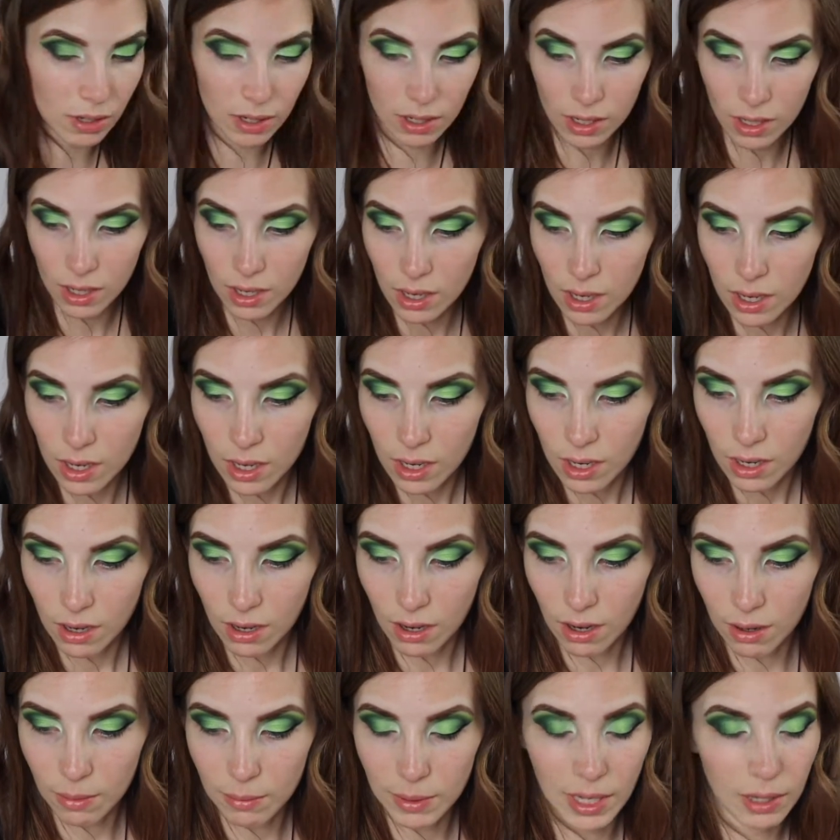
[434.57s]

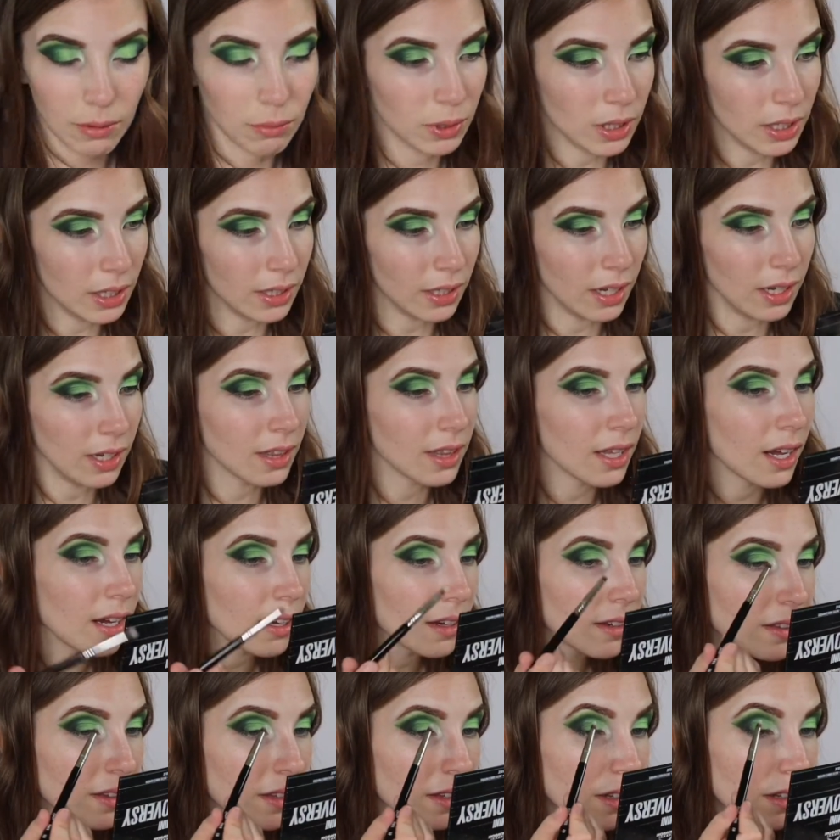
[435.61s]
and I really like that
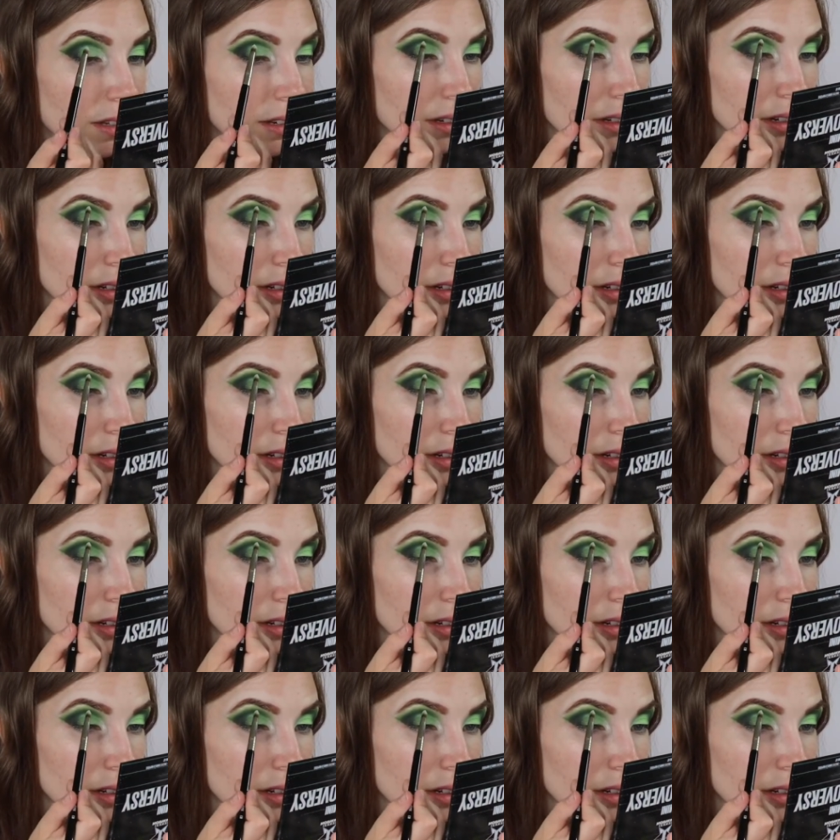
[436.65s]
because it